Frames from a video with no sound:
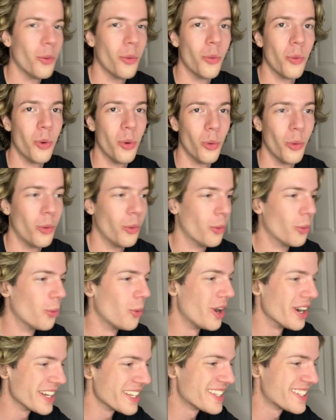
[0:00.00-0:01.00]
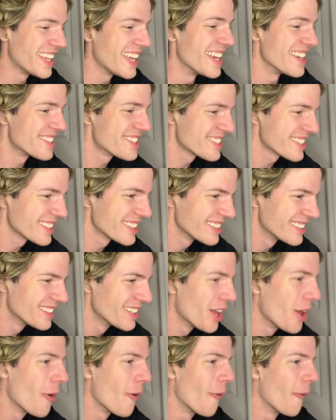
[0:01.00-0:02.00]
What is this?
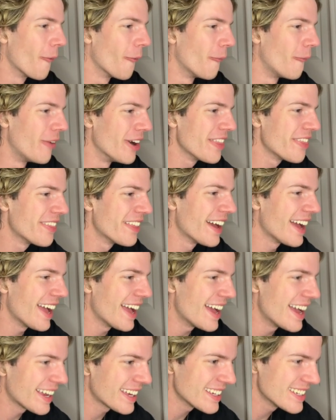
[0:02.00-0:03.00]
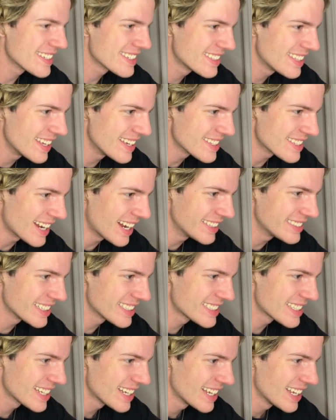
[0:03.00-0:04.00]
What the heck is this?
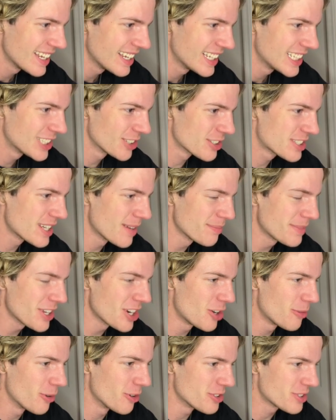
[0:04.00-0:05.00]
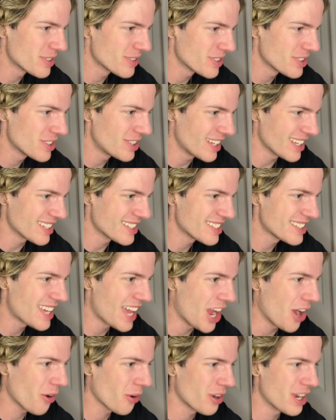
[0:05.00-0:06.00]
There's something almost like
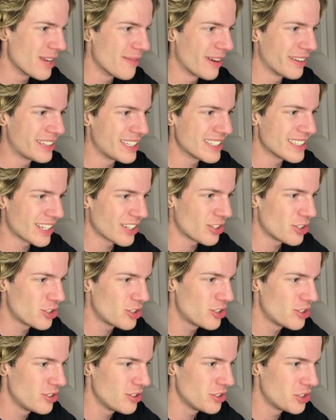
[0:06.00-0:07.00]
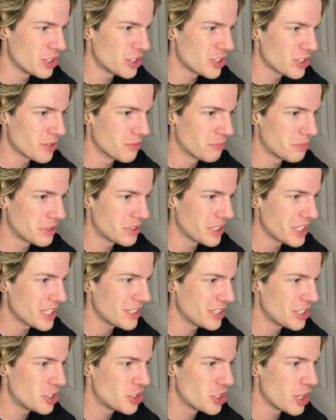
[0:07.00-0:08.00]
scary about these like just completely
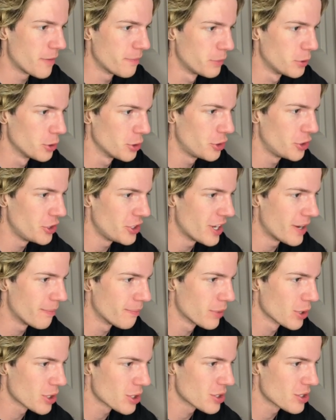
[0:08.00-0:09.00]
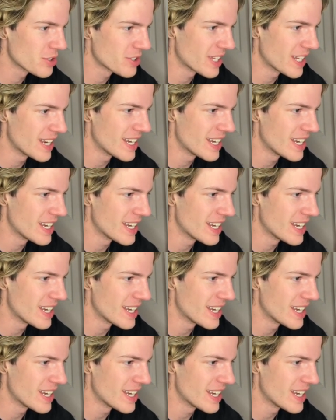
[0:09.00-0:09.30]
jumbled numbers and